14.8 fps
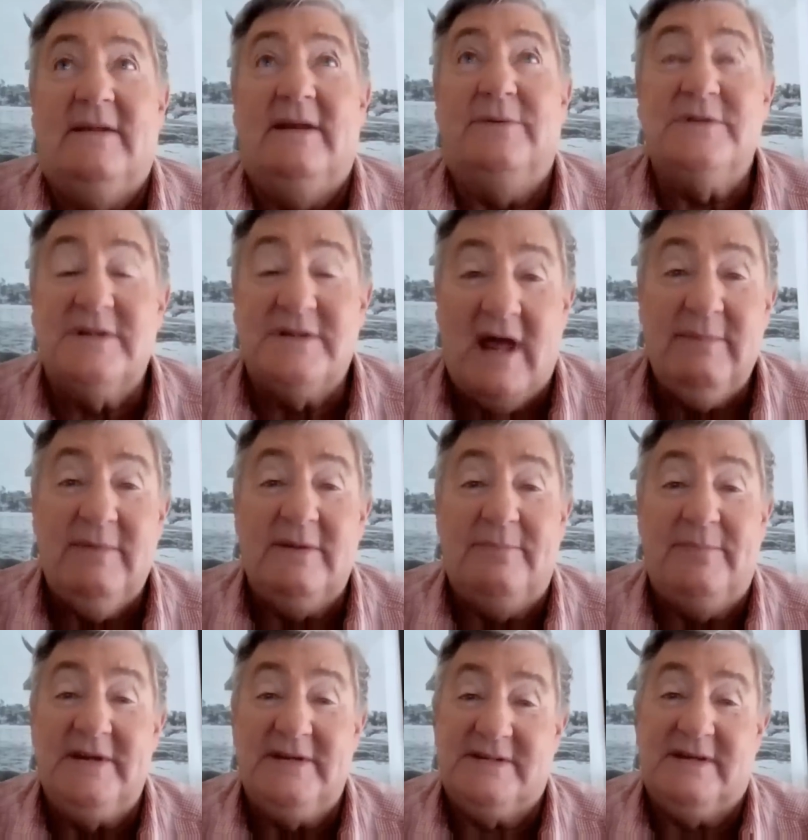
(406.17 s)
It was the time of the
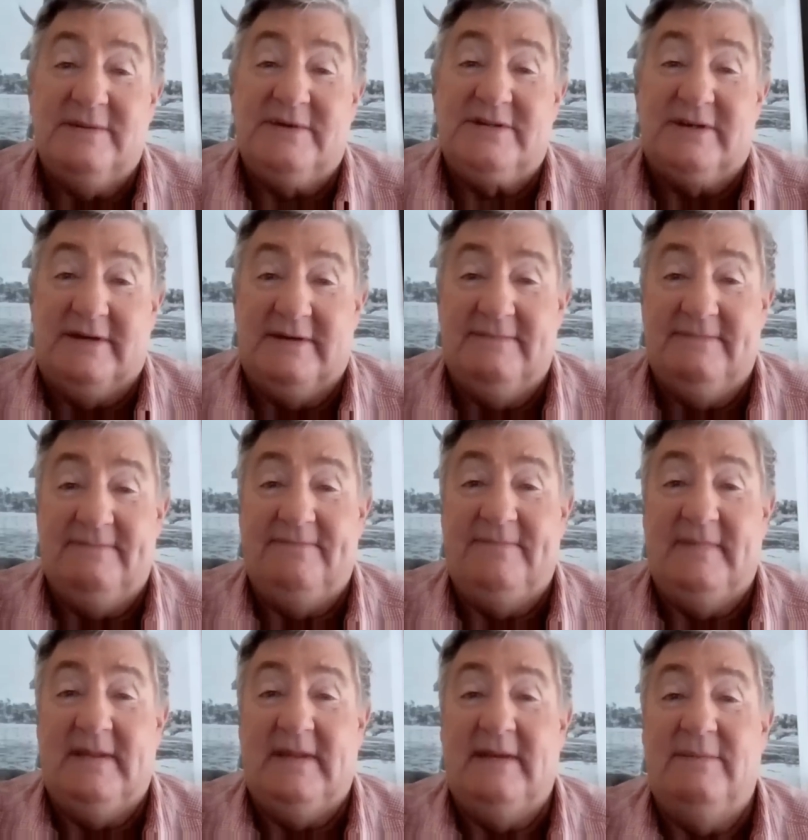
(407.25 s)
Pierce Commission.
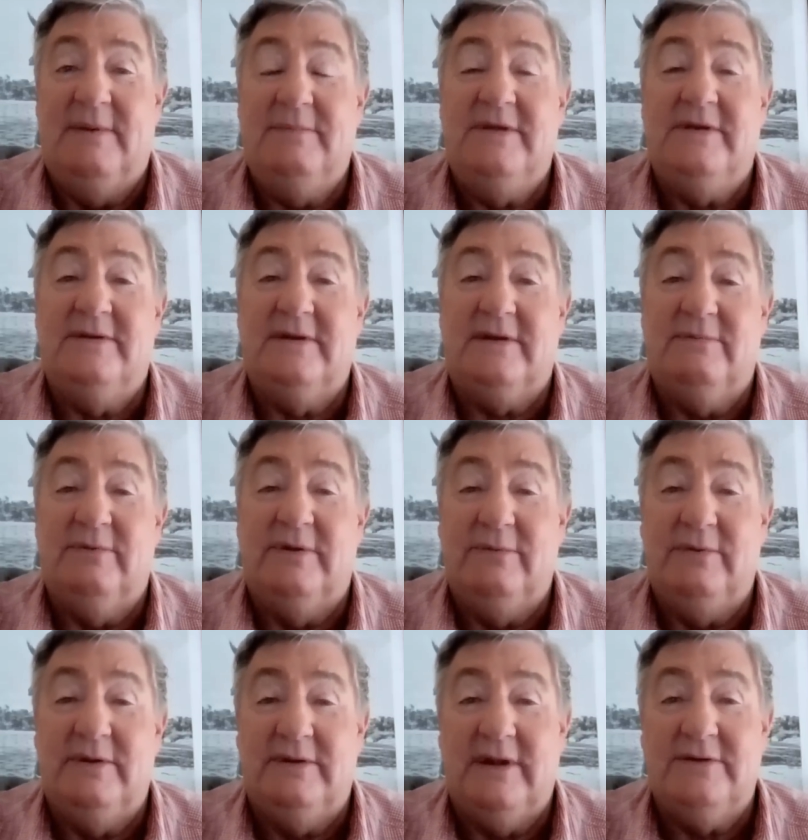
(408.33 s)
Remember that when
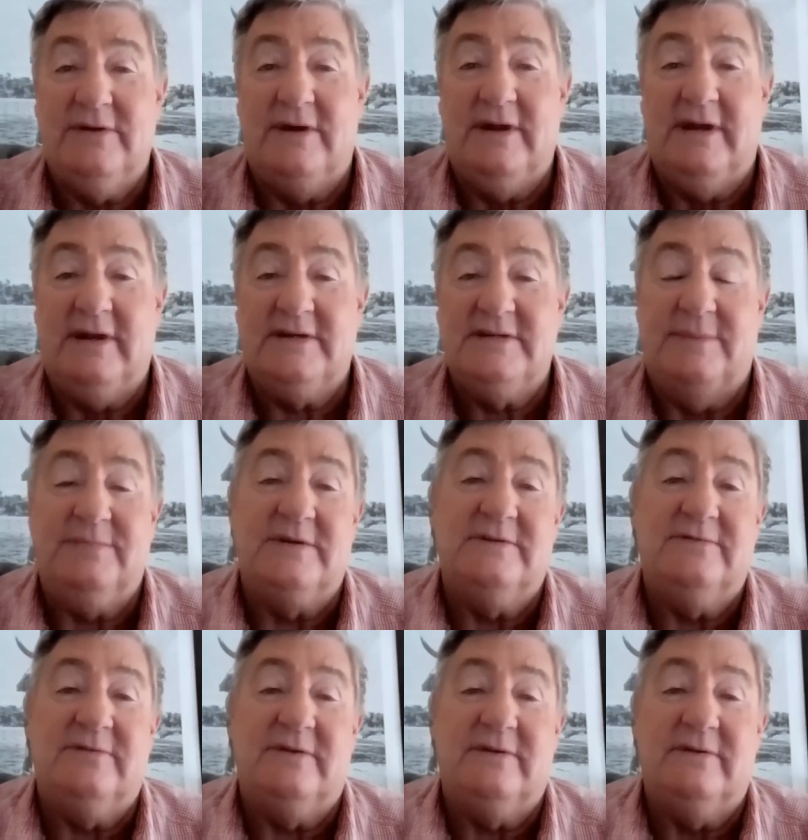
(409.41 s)
they tried to get
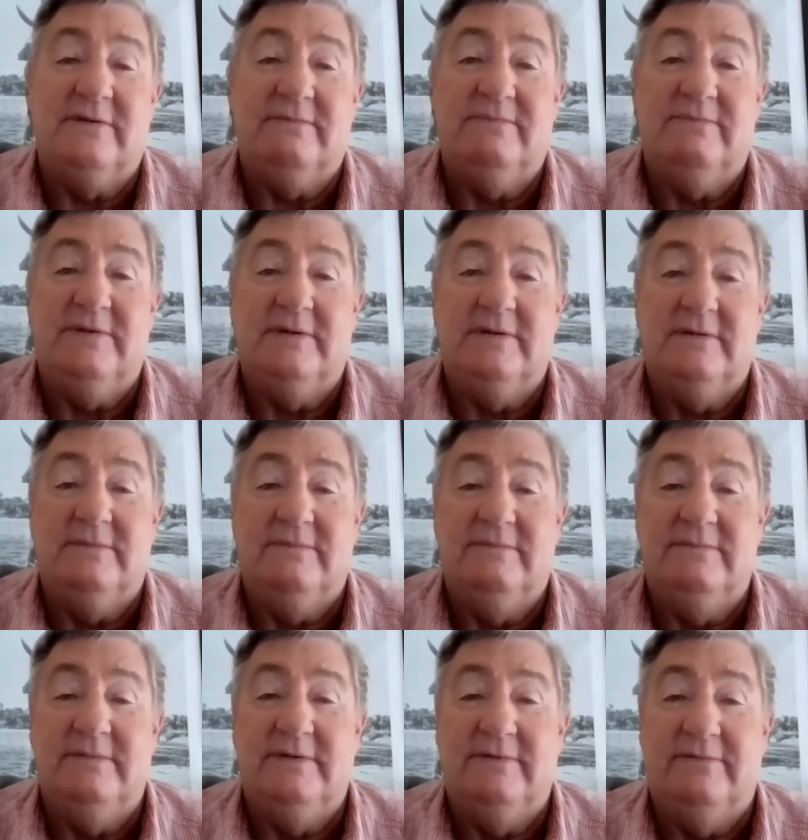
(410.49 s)
acceptance for the
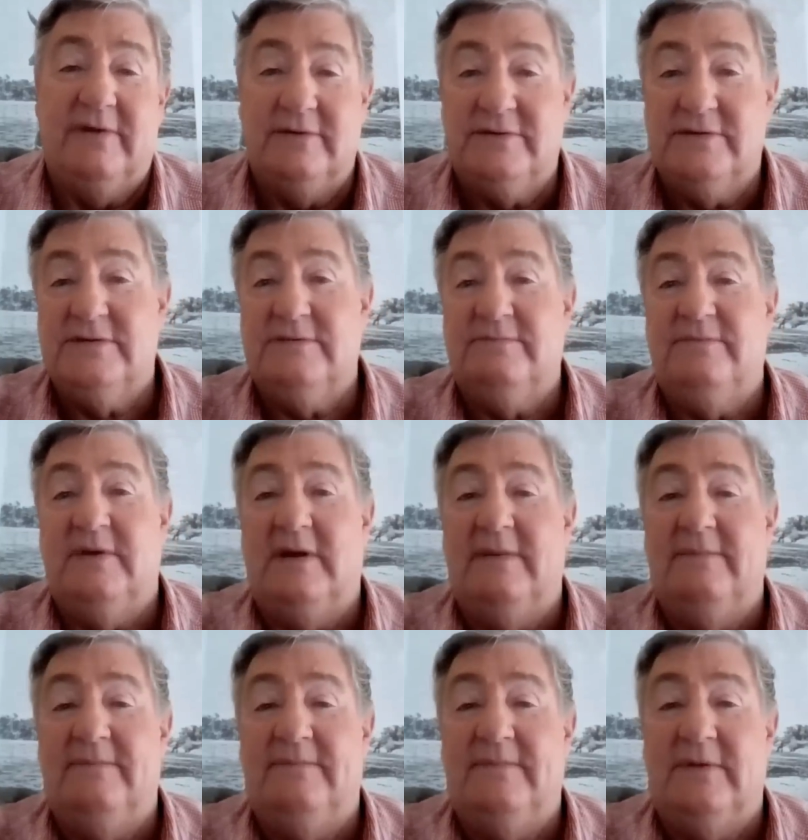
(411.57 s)
votes,
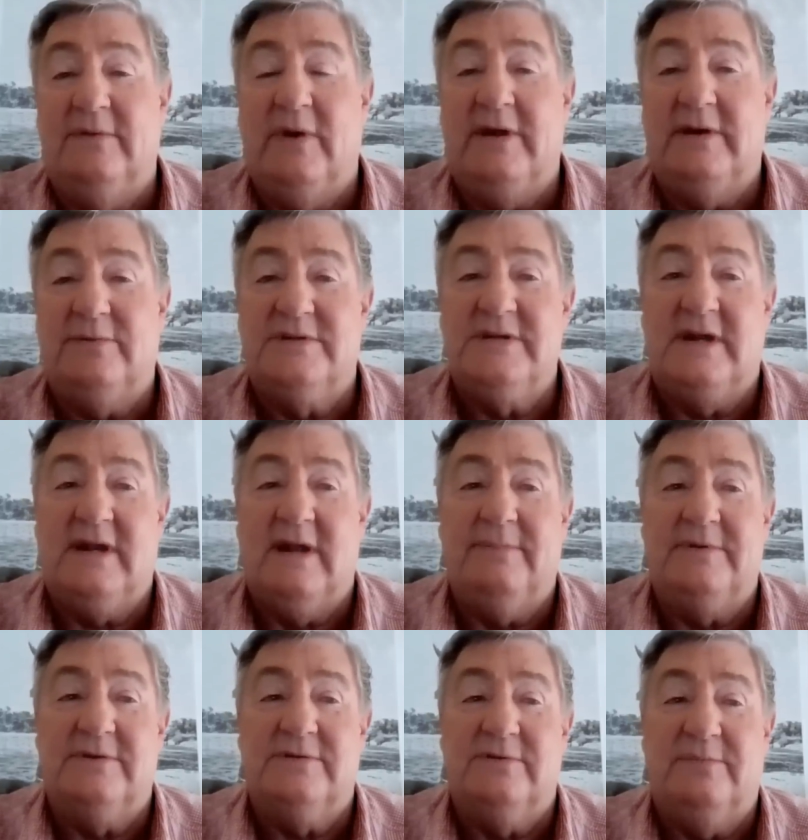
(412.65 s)
the way it was set up
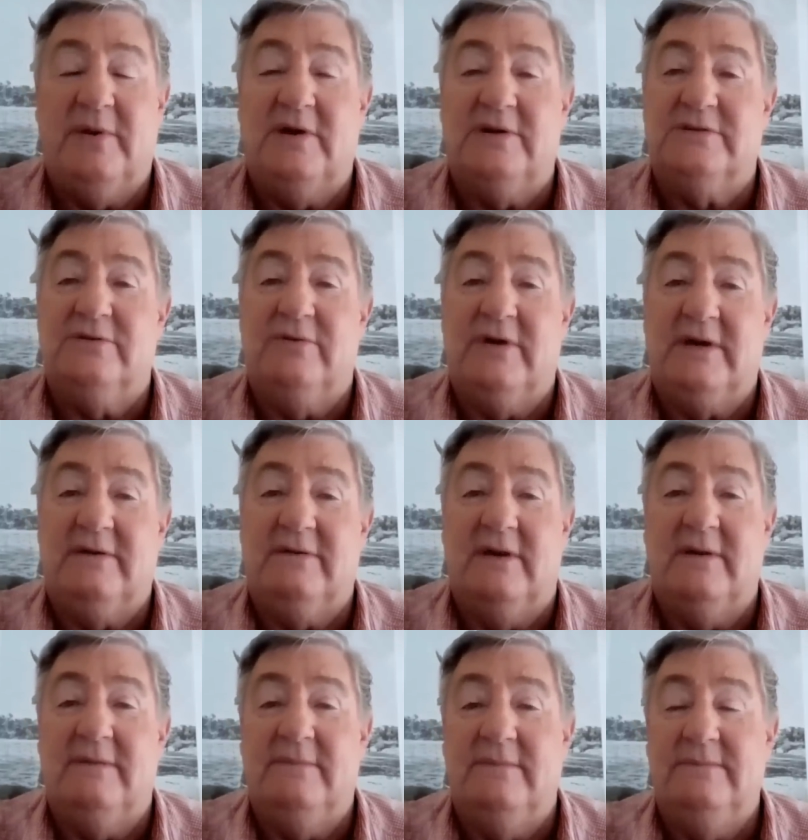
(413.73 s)
as a sort of
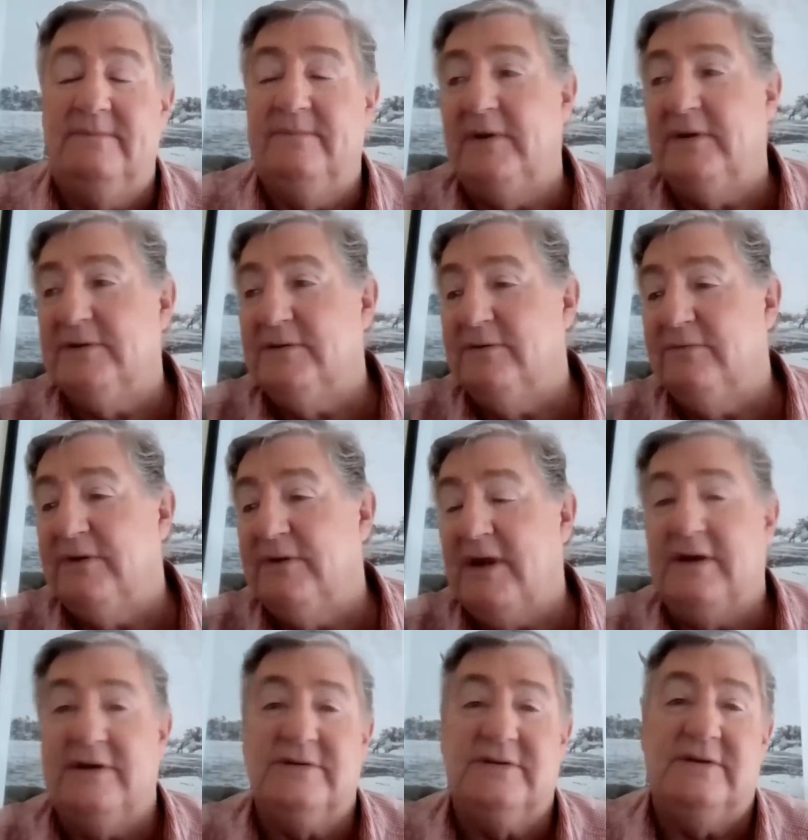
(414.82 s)
partial
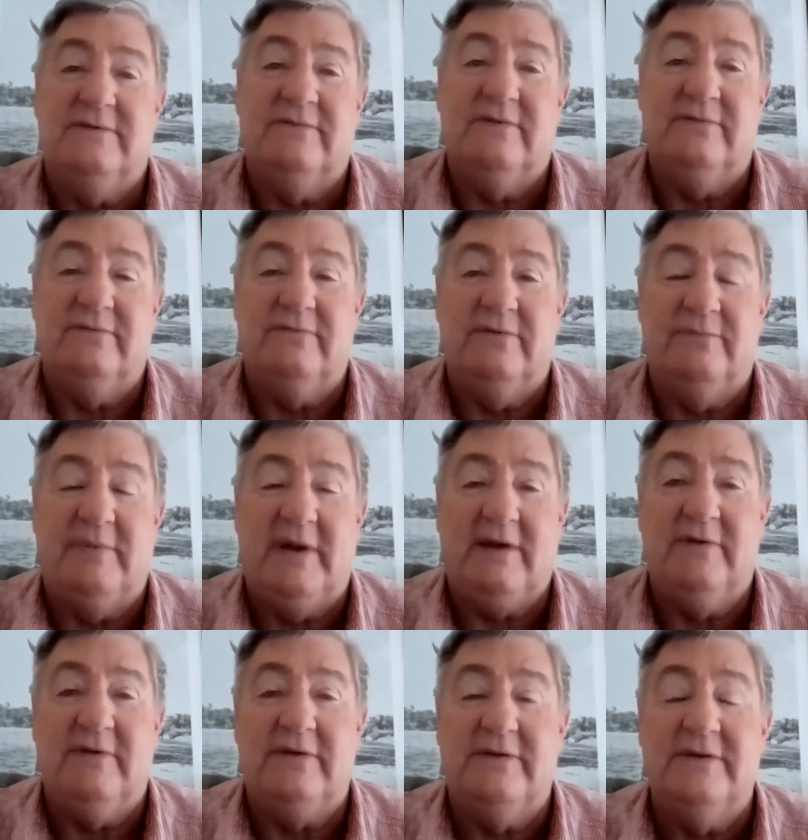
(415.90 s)
recognition of
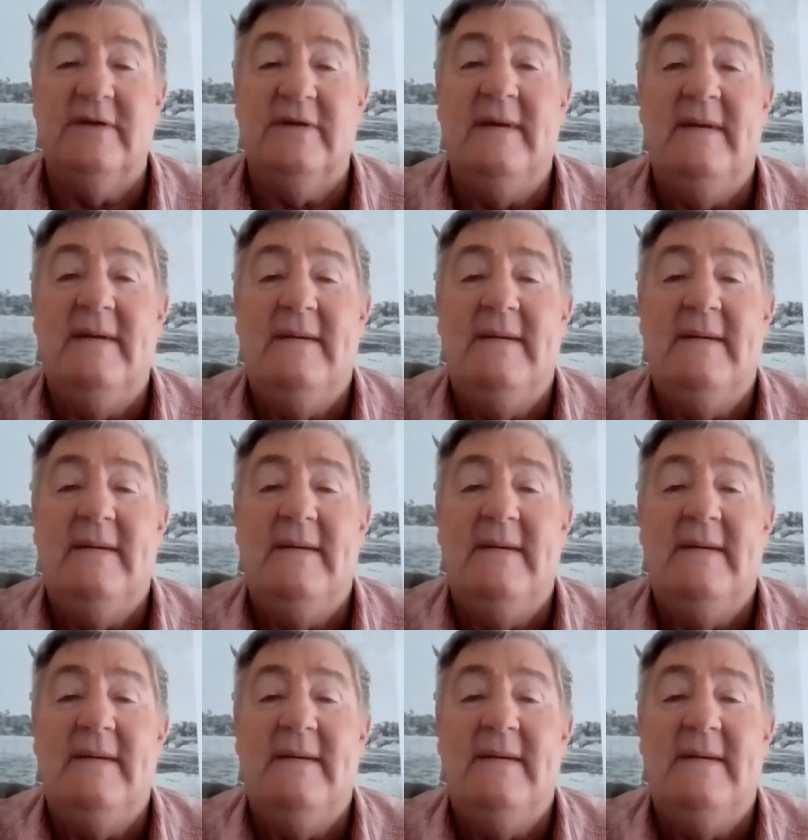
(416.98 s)
black voters.